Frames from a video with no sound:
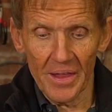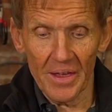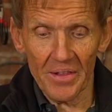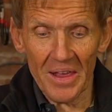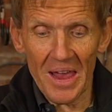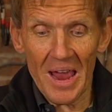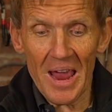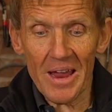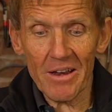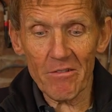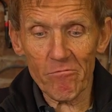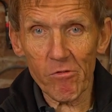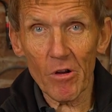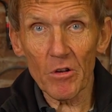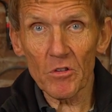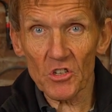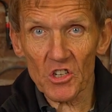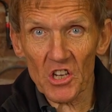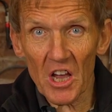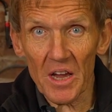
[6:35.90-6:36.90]
Now the head
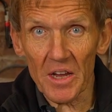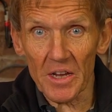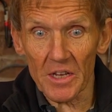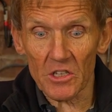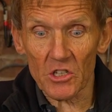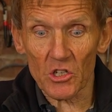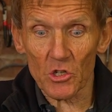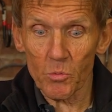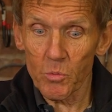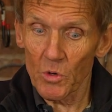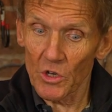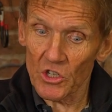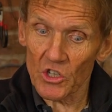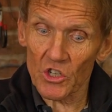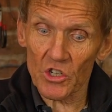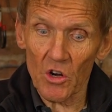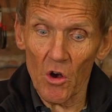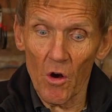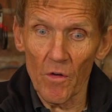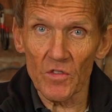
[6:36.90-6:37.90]
rotates,
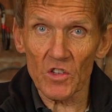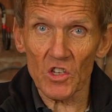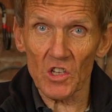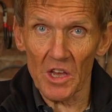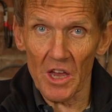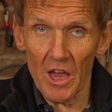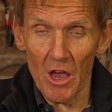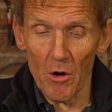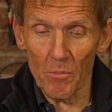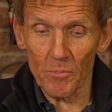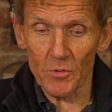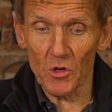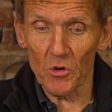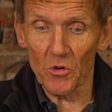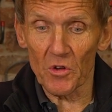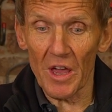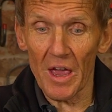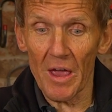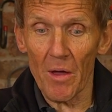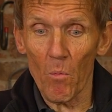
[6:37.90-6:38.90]
which obviously helps you
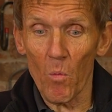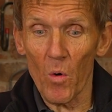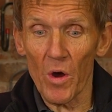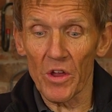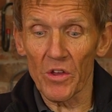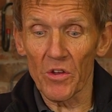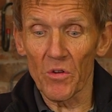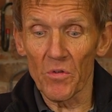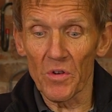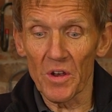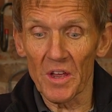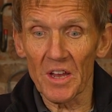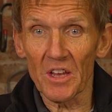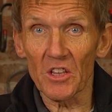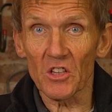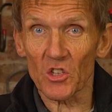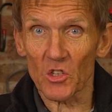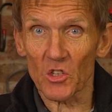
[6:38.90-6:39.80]
get where you need